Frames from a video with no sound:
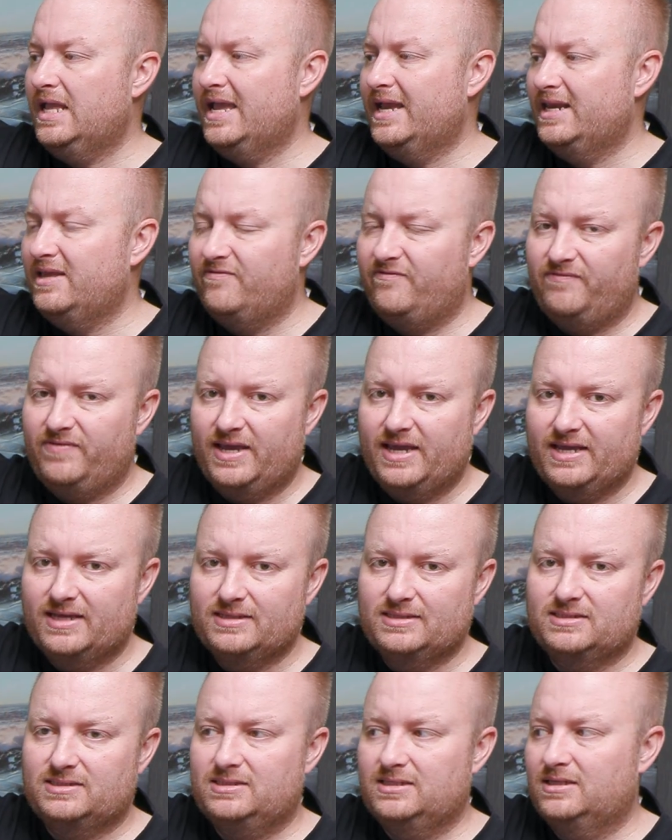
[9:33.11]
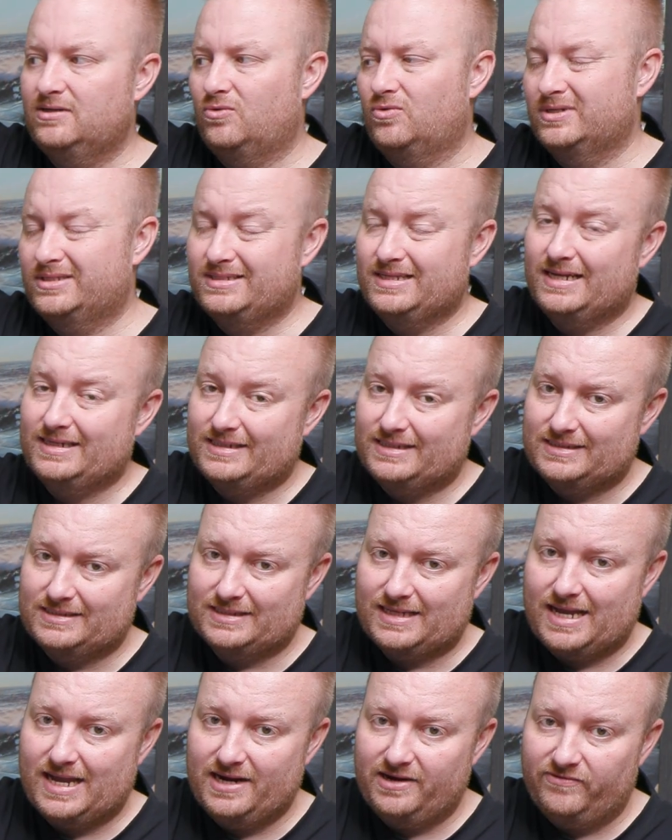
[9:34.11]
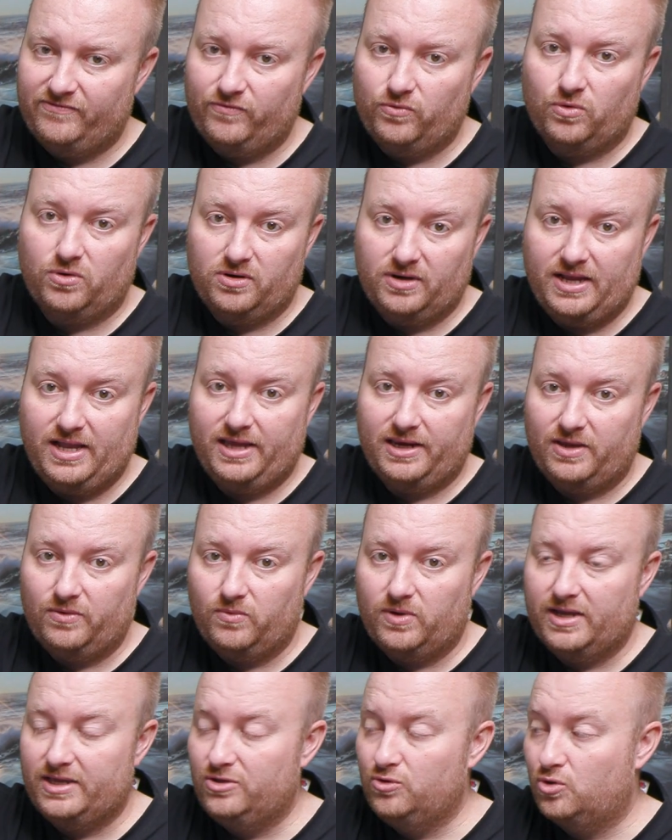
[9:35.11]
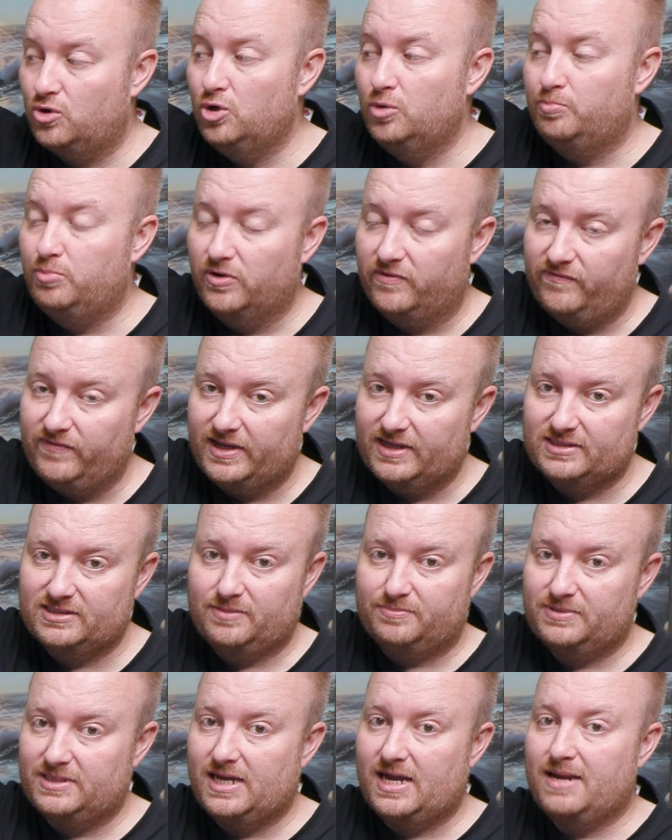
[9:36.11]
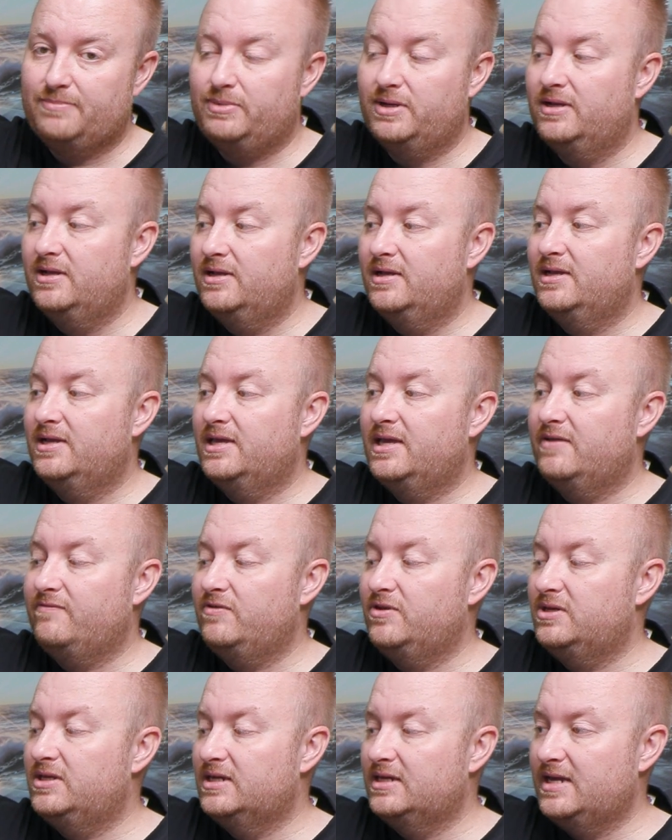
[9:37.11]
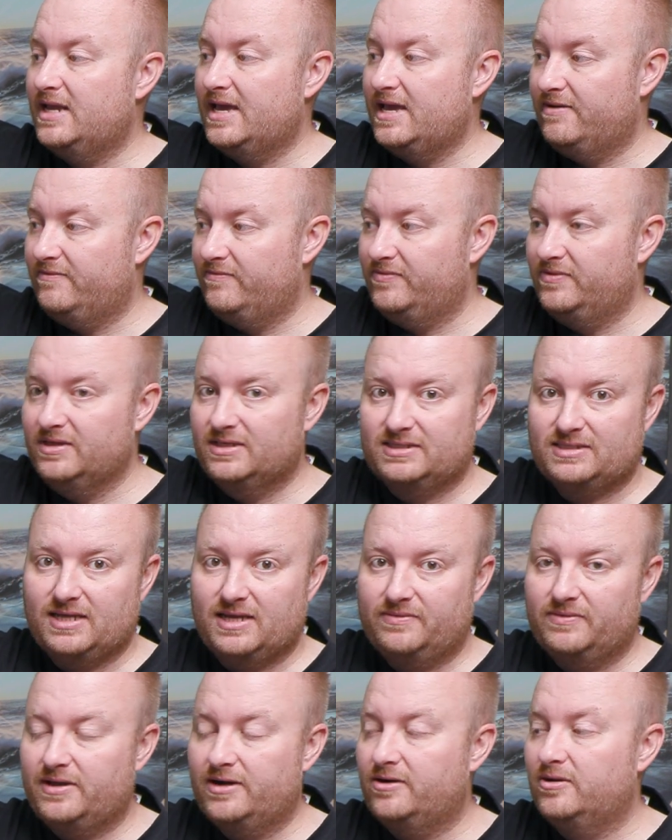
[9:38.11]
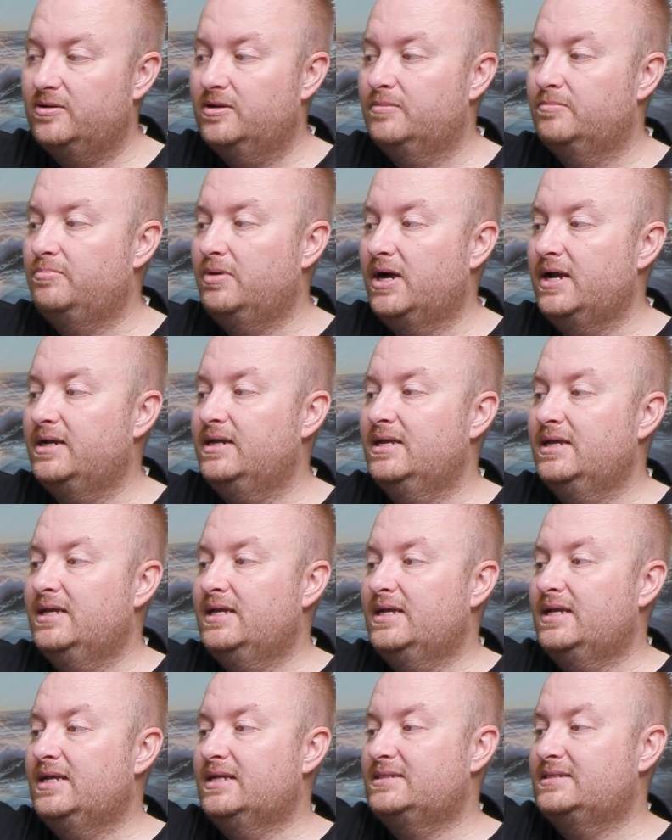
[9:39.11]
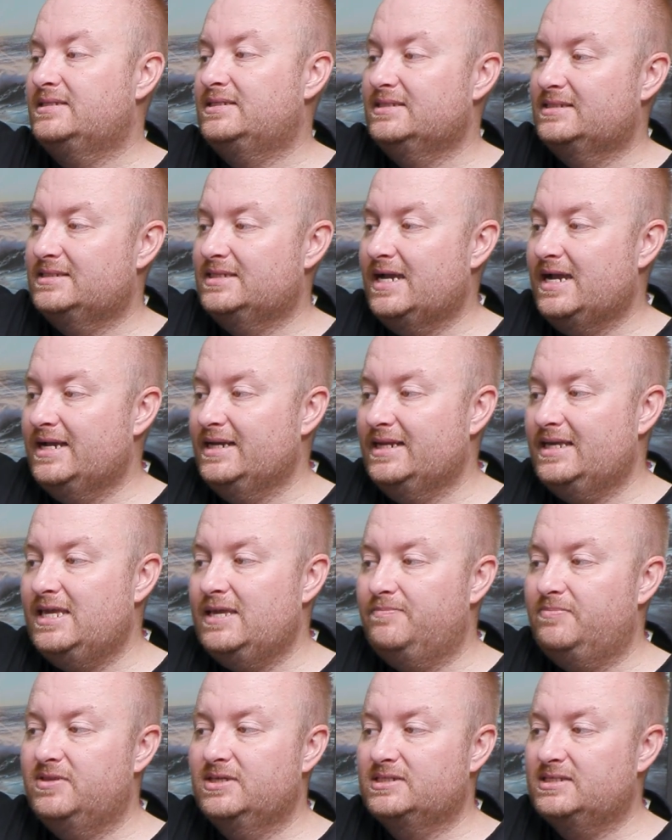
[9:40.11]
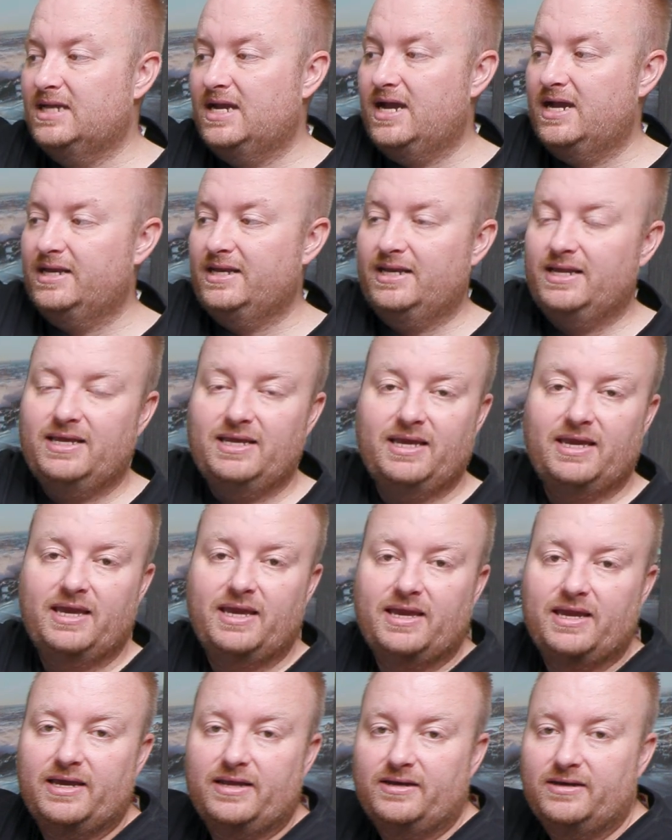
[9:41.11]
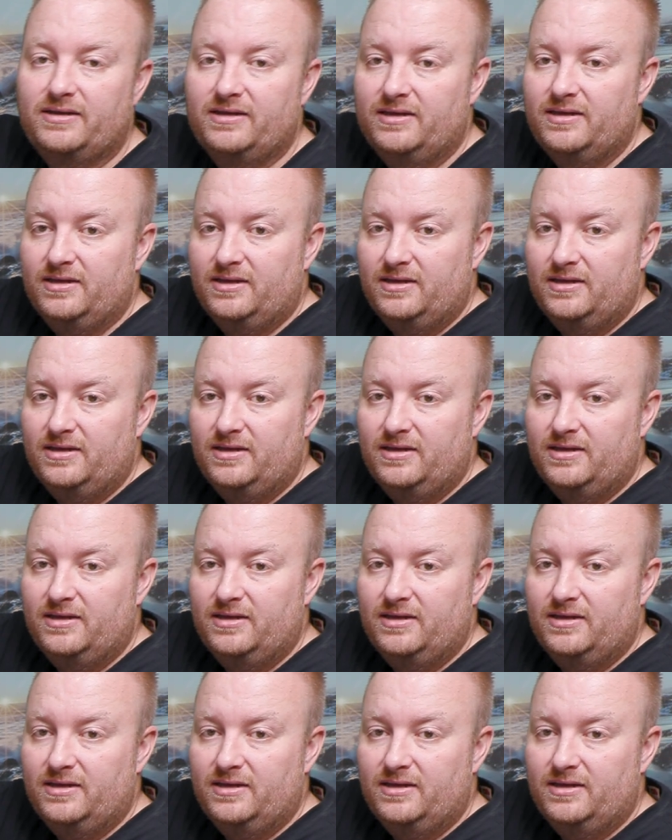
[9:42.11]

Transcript: any fans, or it's not designed for anyway. You could put fans up top if you didn't have this on there, but it's designed to keep this on and